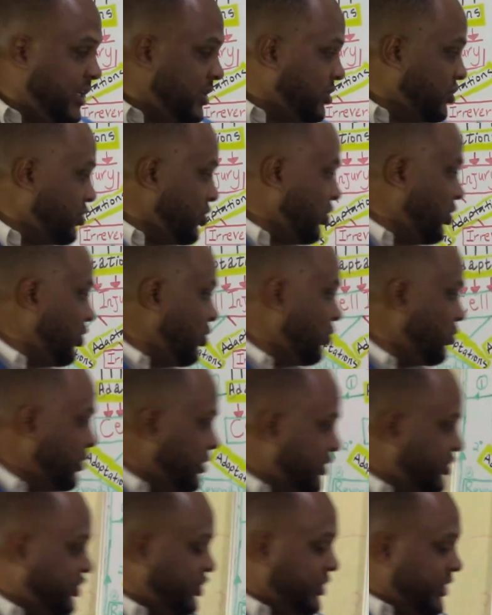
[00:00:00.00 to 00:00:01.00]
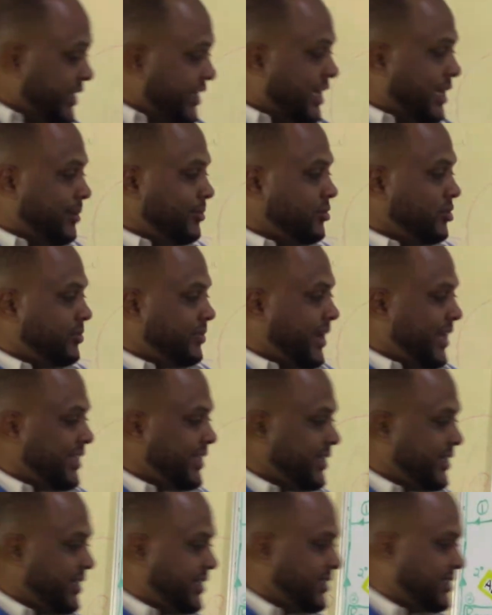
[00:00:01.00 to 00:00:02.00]
So genetic
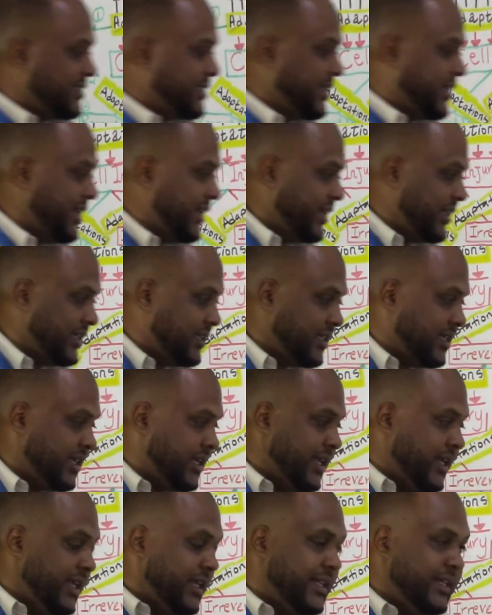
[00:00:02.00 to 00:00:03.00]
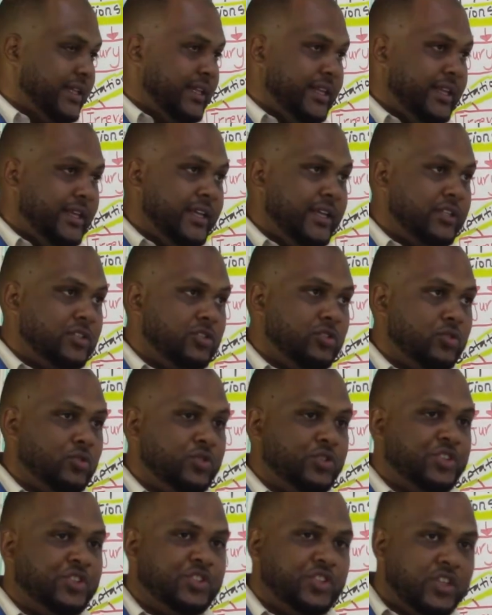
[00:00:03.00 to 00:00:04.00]
abnormalities can lead
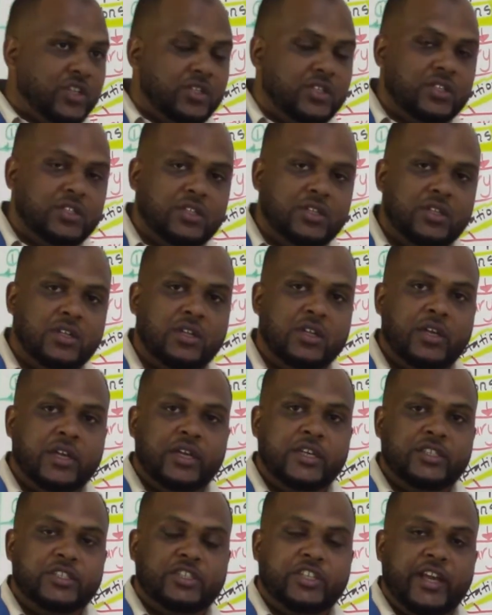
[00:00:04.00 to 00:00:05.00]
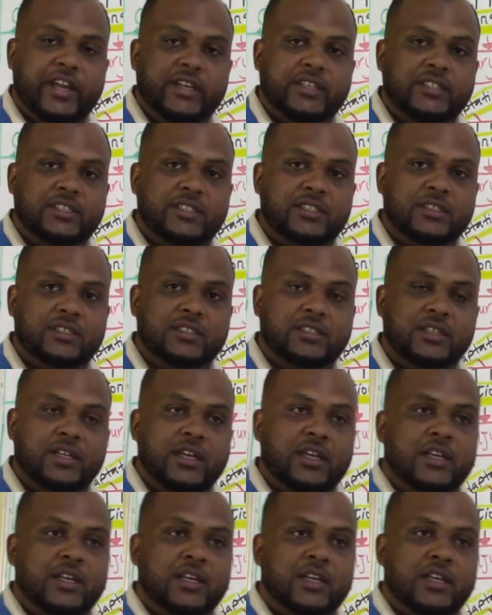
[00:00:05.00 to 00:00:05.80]
to subtle changes,